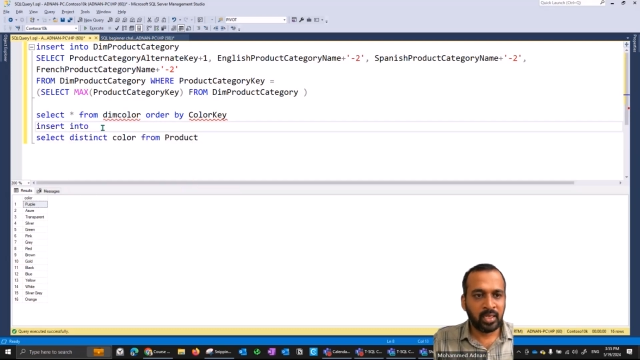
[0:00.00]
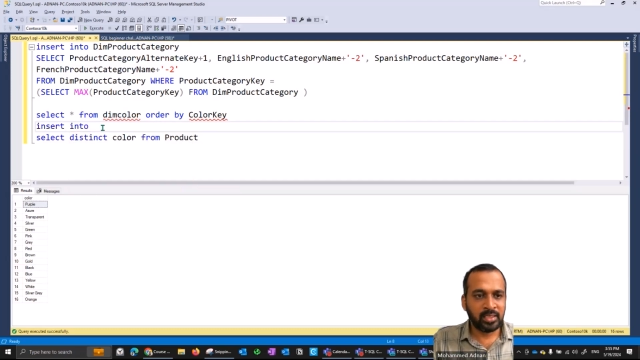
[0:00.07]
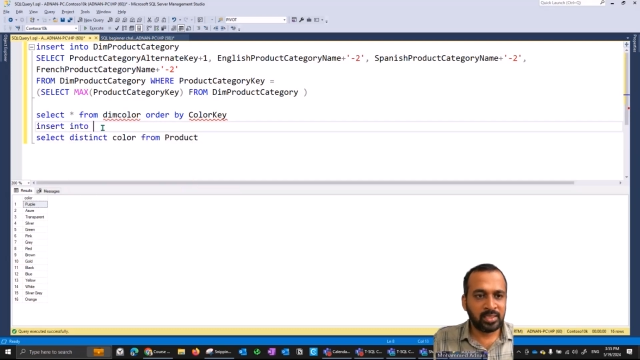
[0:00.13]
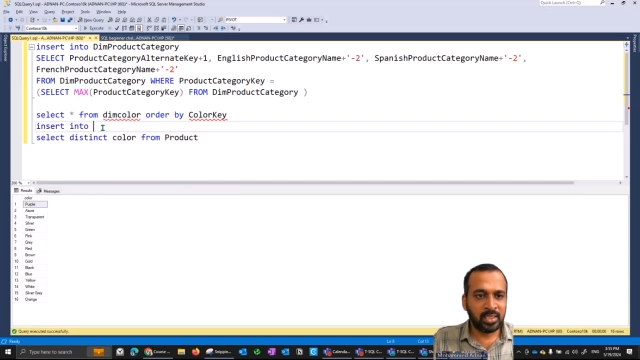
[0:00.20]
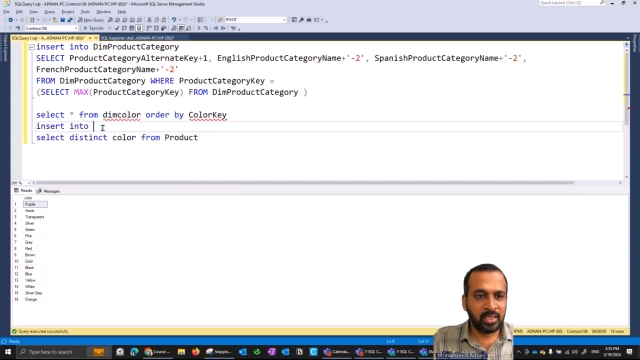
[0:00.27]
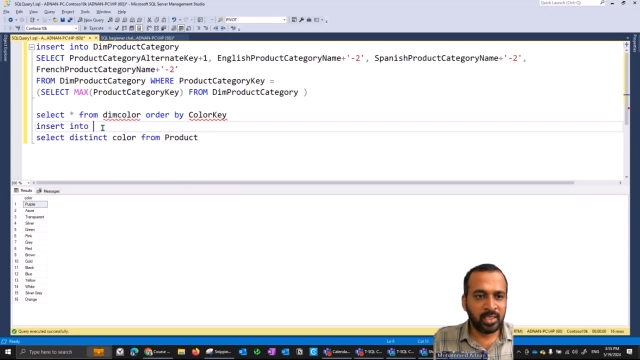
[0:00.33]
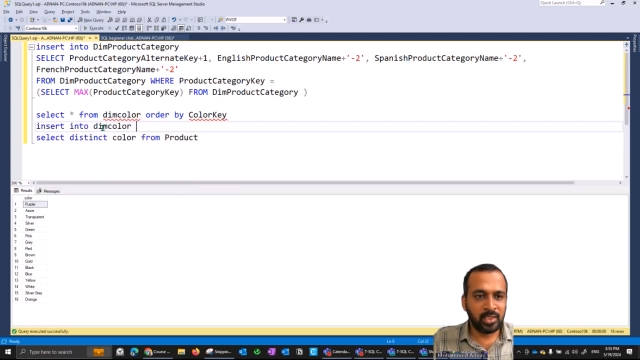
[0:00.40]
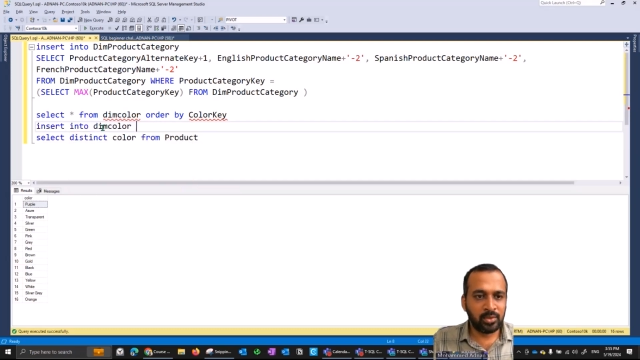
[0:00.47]

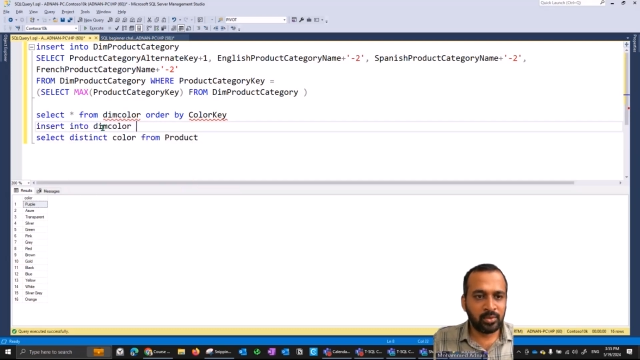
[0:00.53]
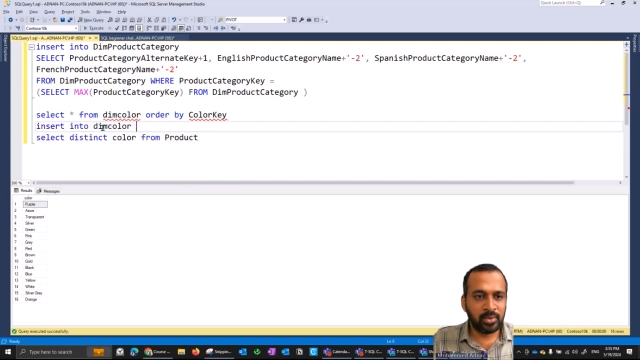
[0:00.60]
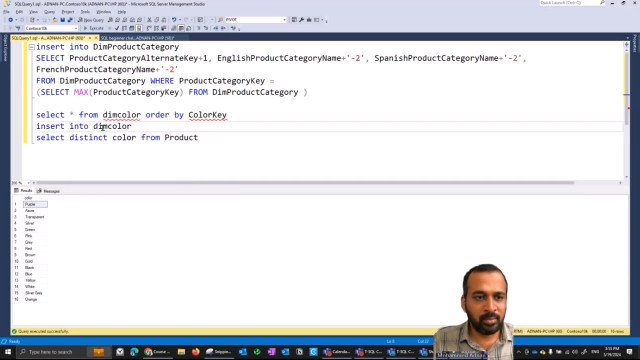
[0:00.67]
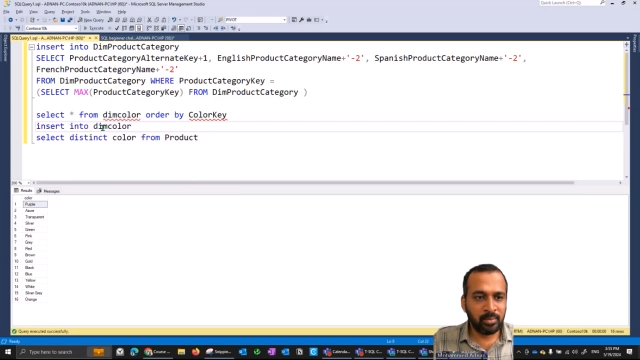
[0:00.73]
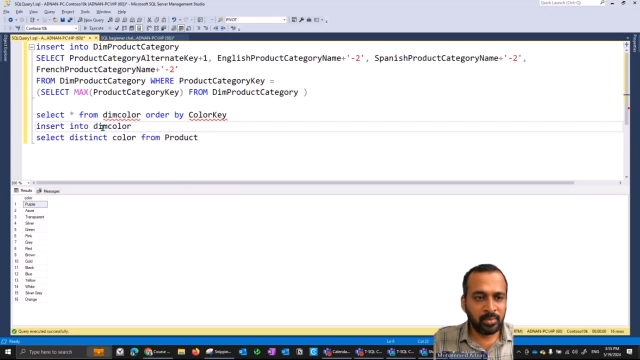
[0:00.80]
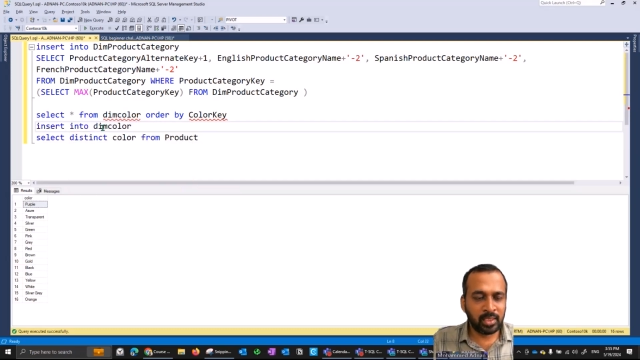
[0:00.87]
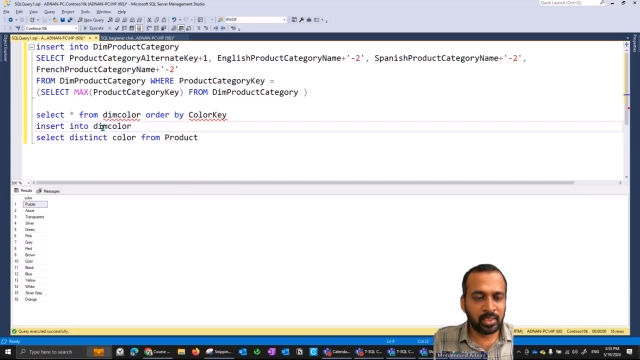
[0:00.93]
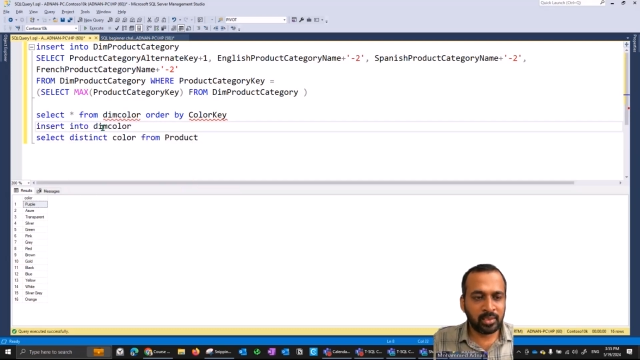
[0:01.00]
Insert into
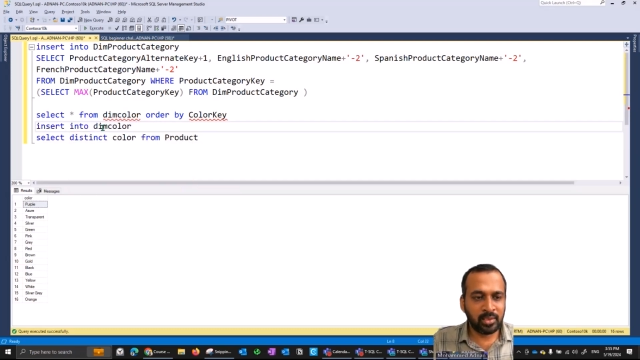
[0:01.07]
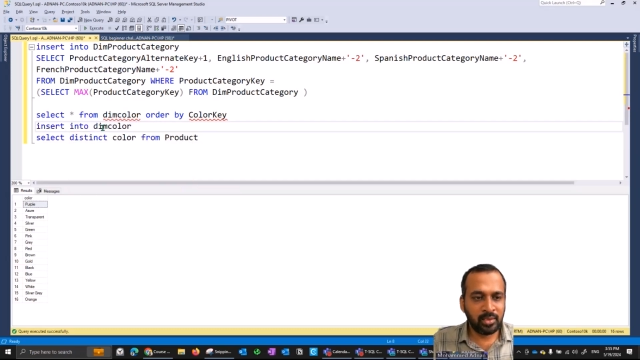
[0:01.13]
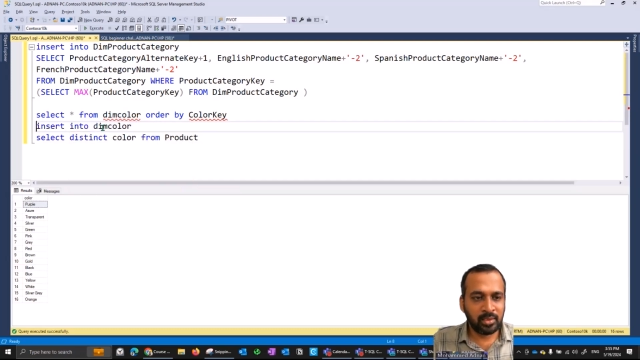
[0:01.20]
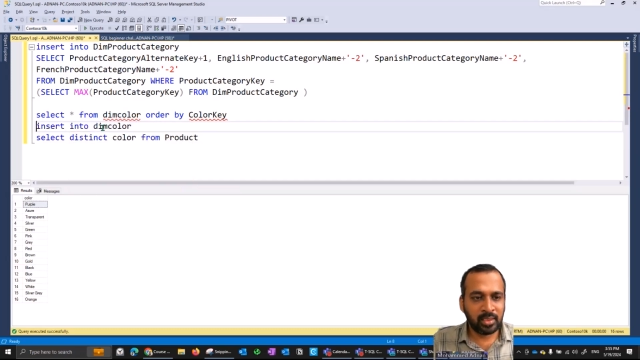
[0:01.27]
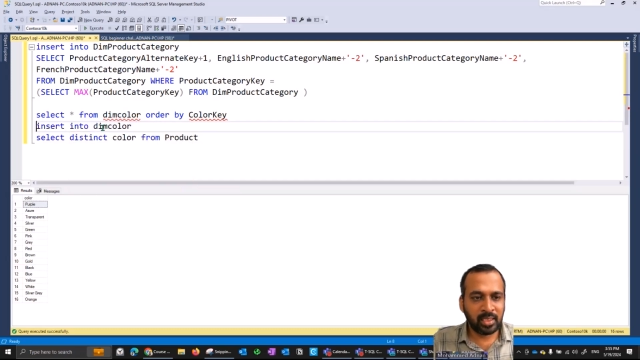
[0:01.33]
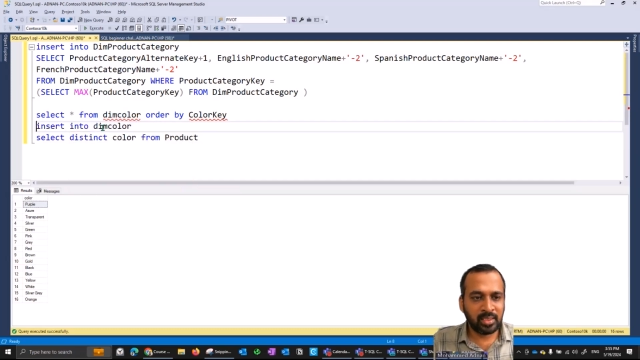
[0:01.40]
dim color